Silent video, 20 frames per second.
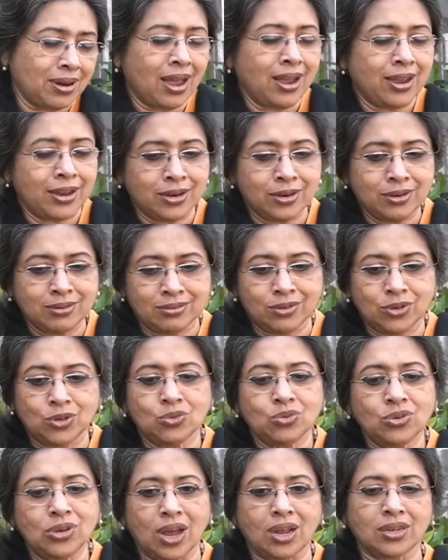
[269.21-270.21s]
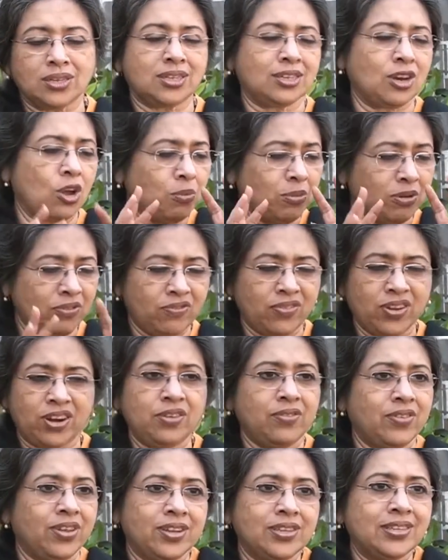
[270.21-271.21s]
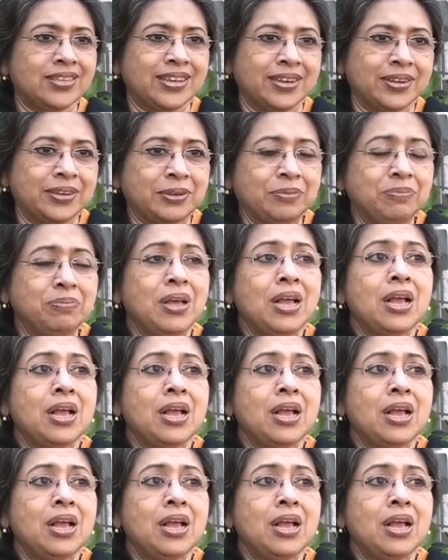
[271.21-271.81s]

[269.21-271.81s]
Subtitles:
I do dance now, but very seldom.